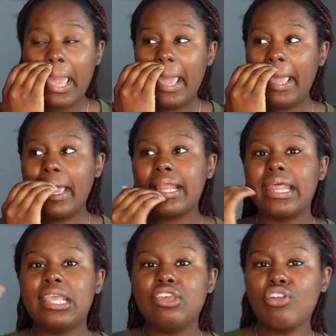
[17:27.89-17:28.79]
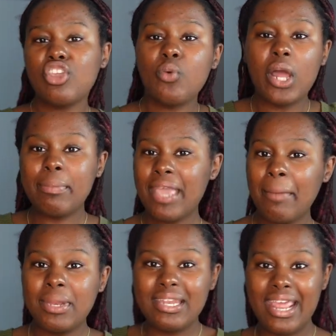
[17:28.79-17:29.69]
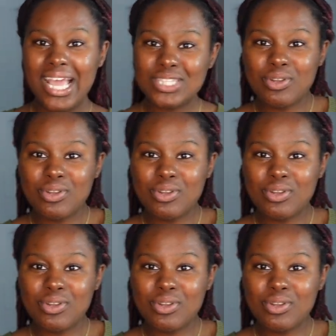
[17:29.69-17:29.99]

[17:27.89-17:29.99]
And, you know, you want to be able to dance,